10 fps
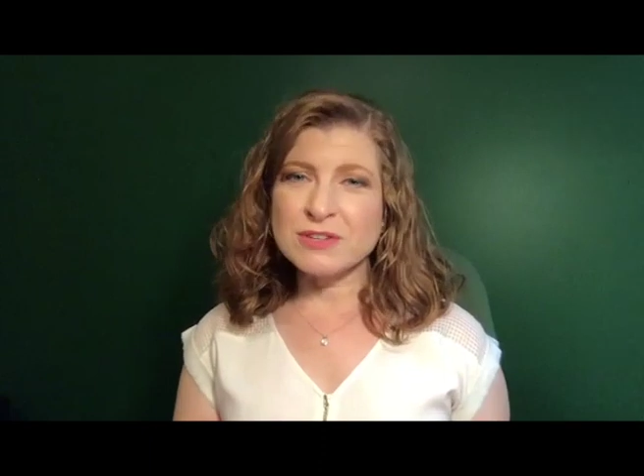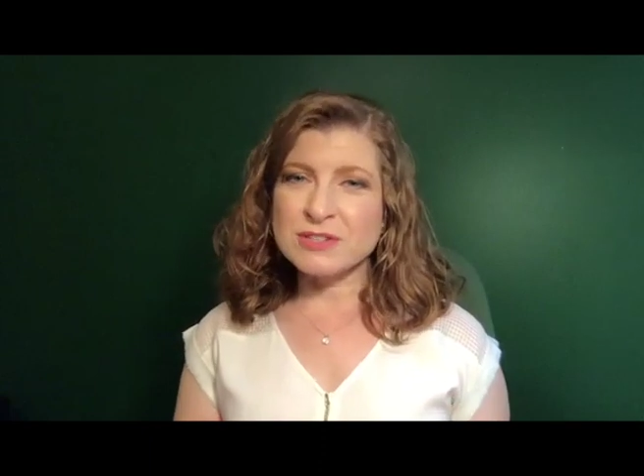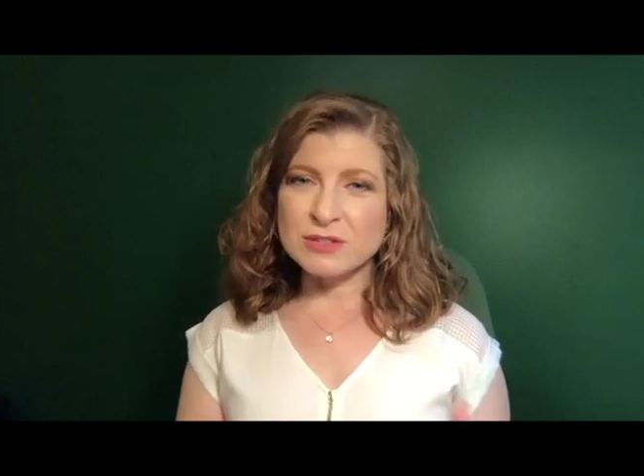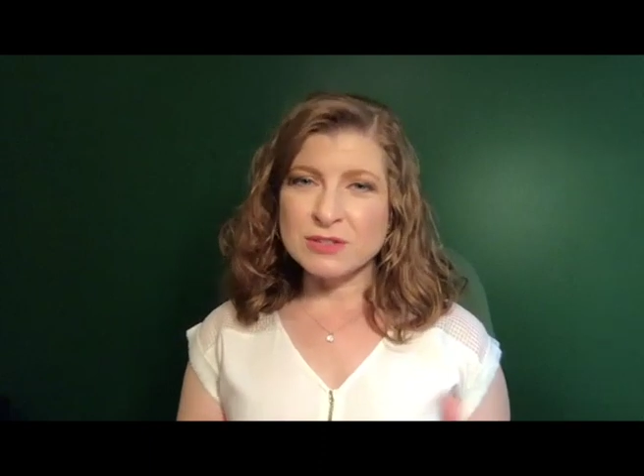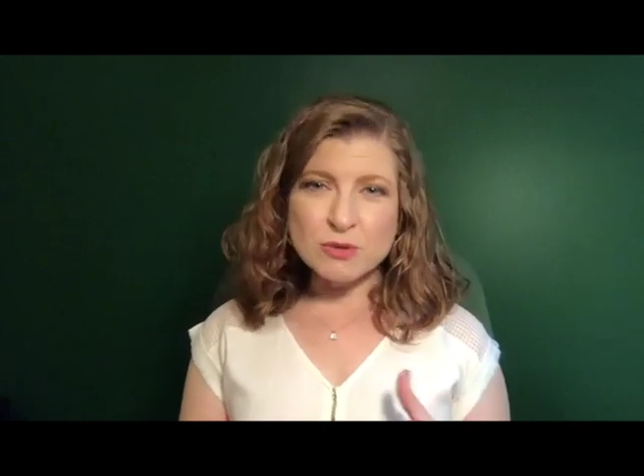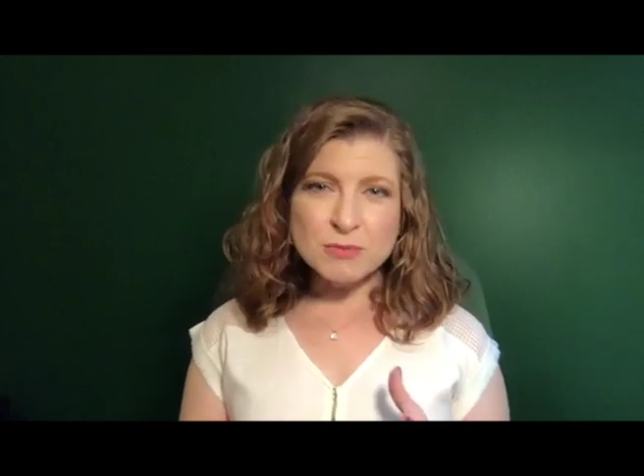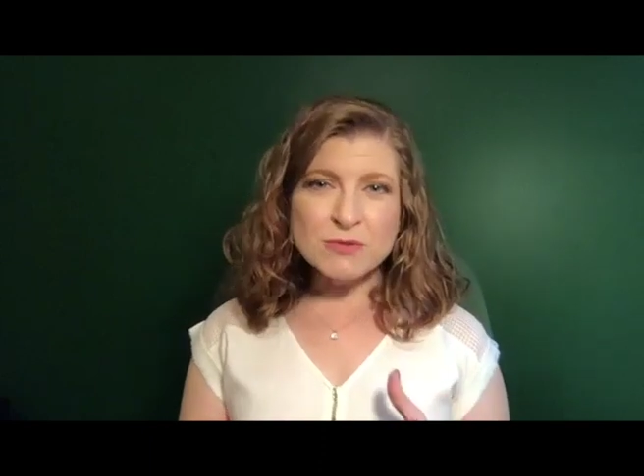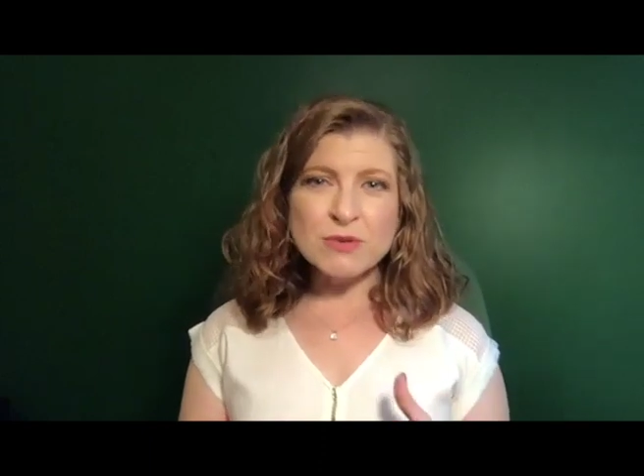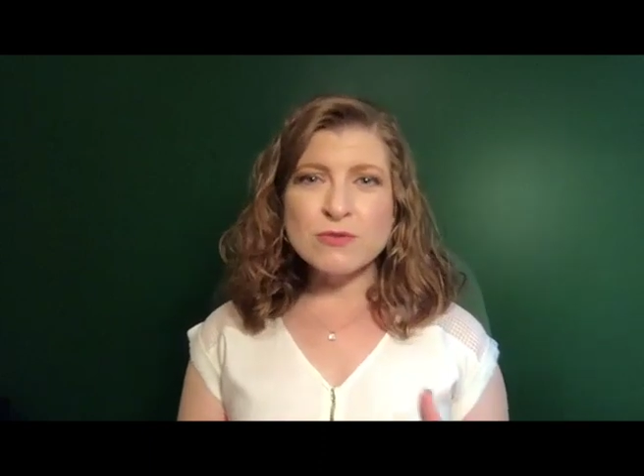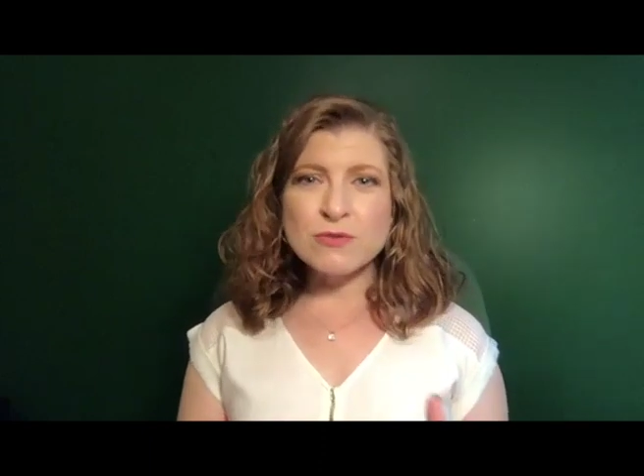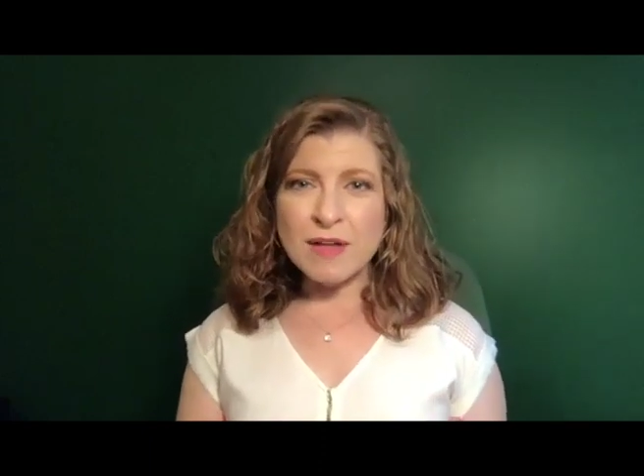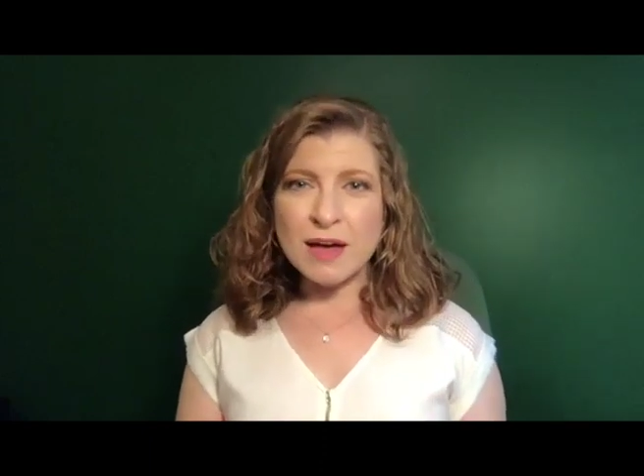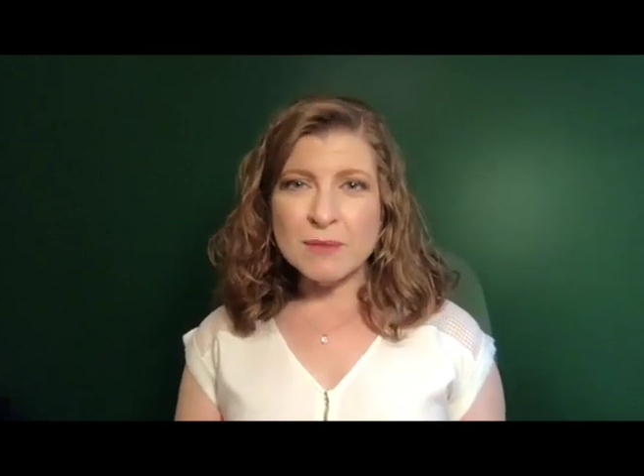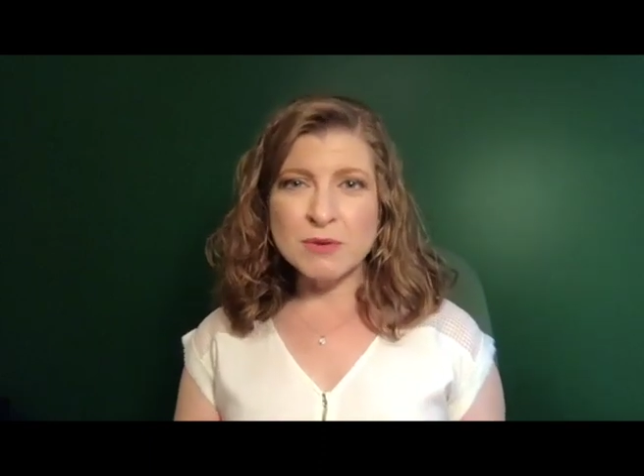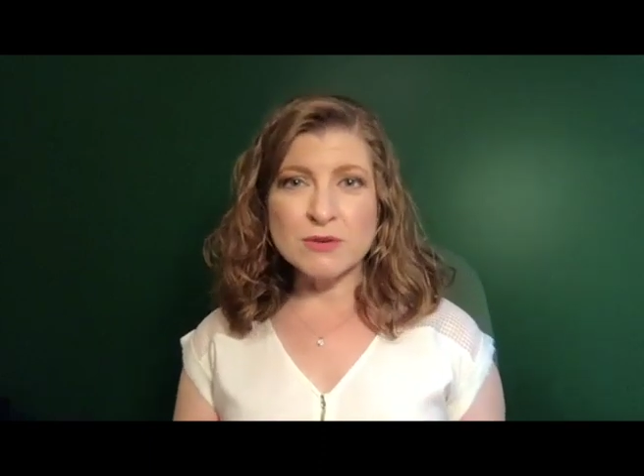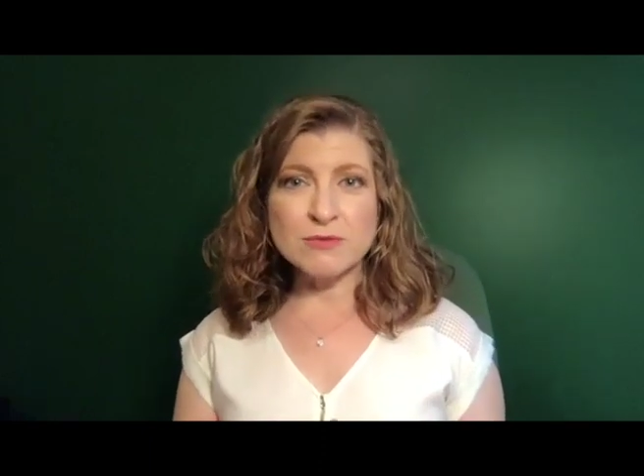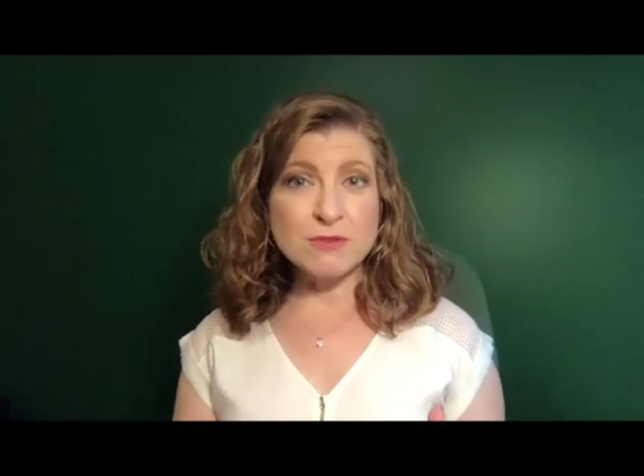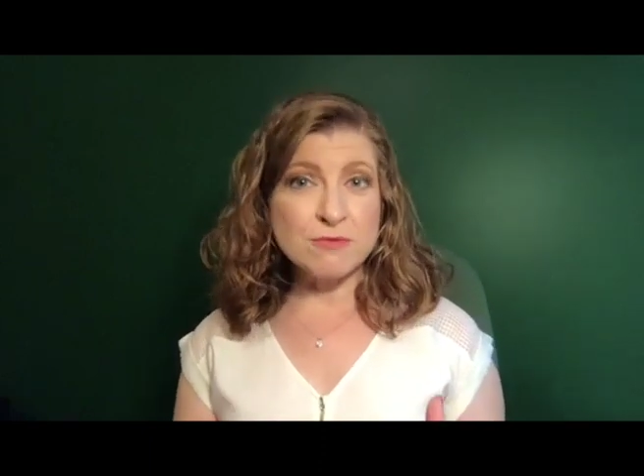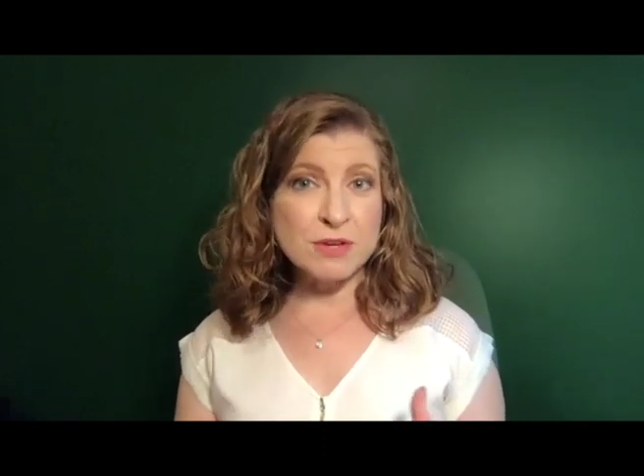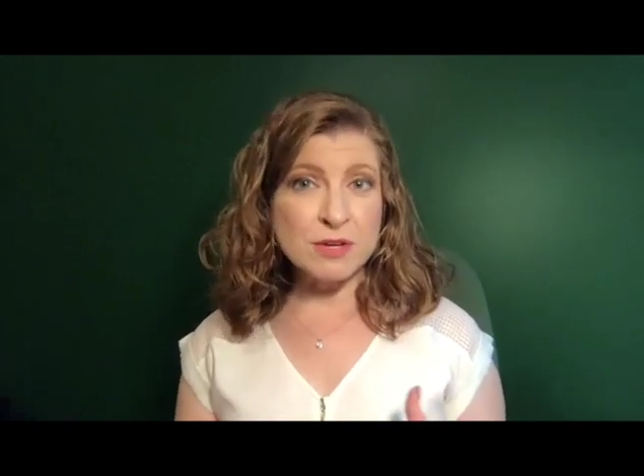There's a little bit of overlap of
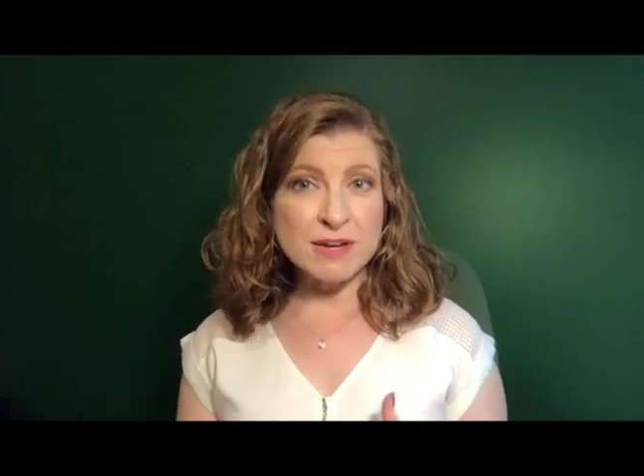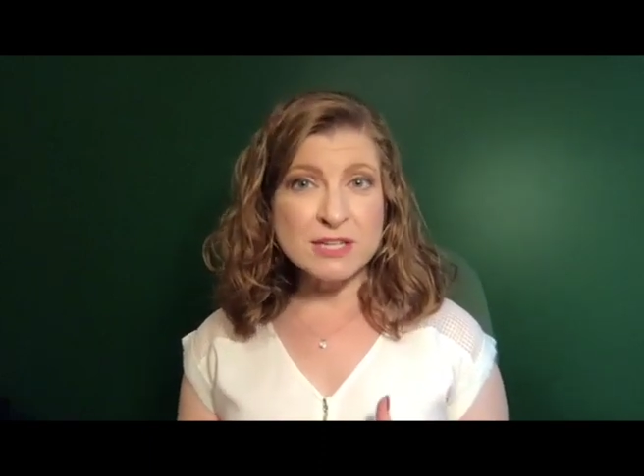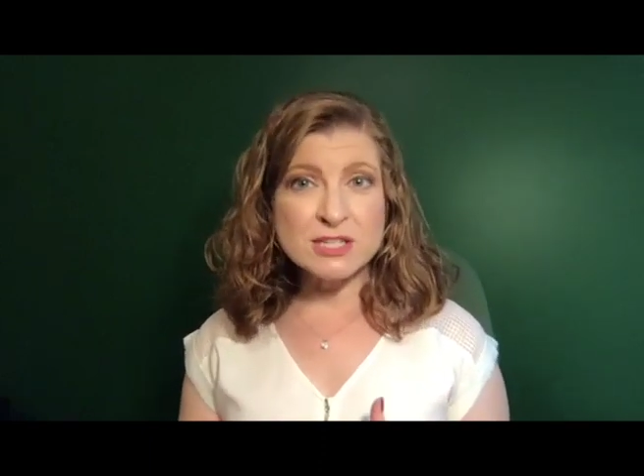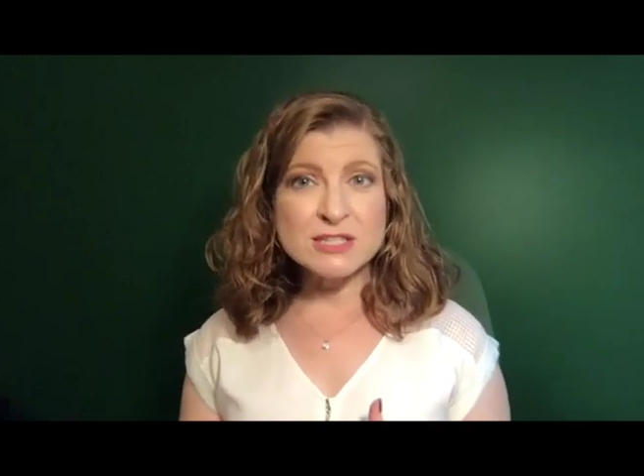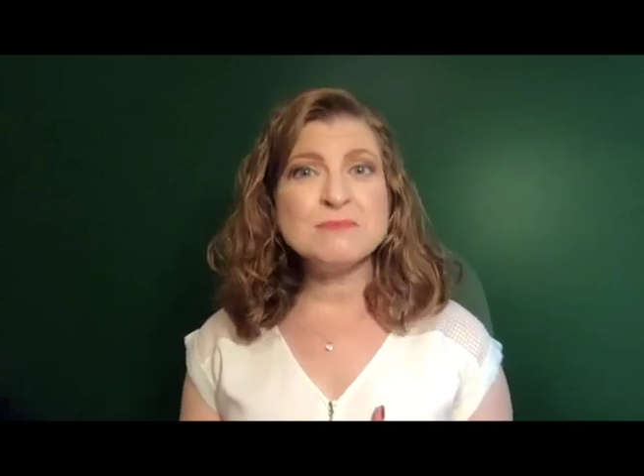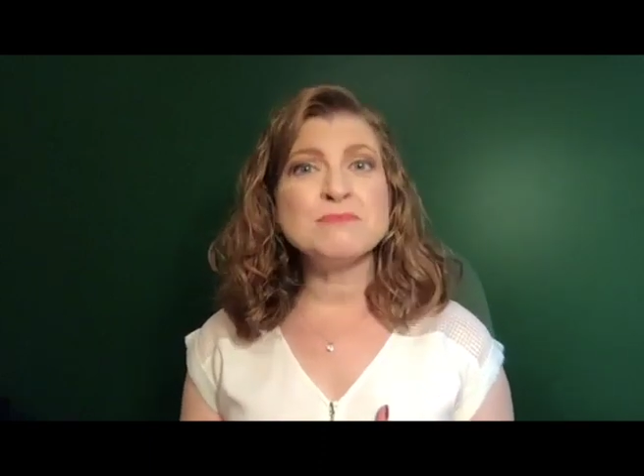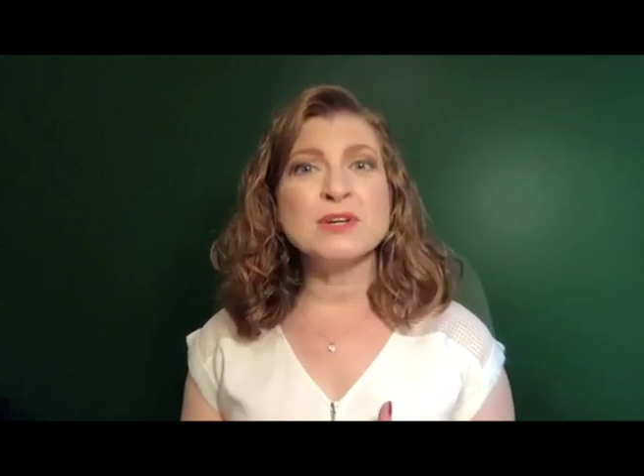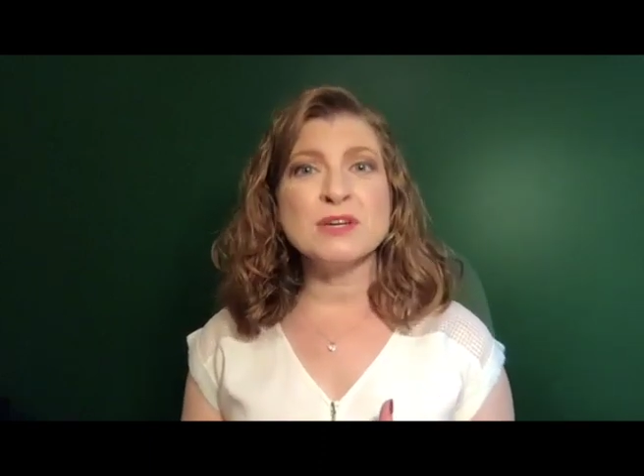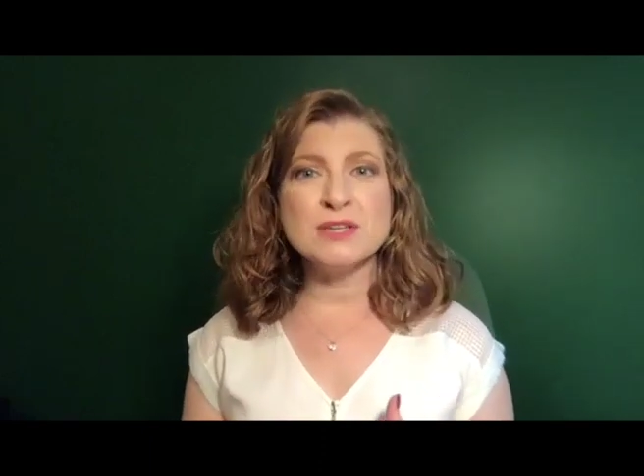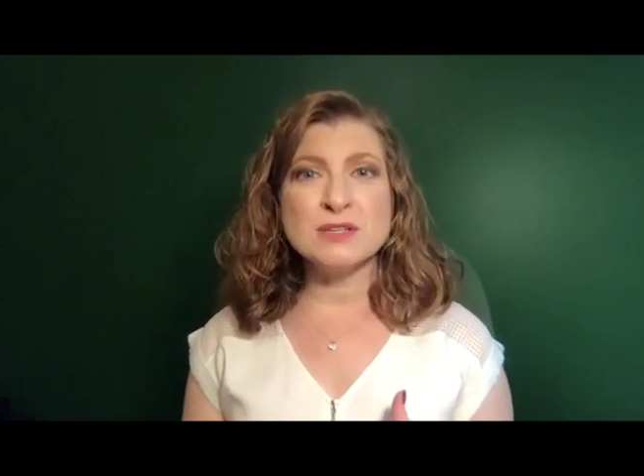configuration because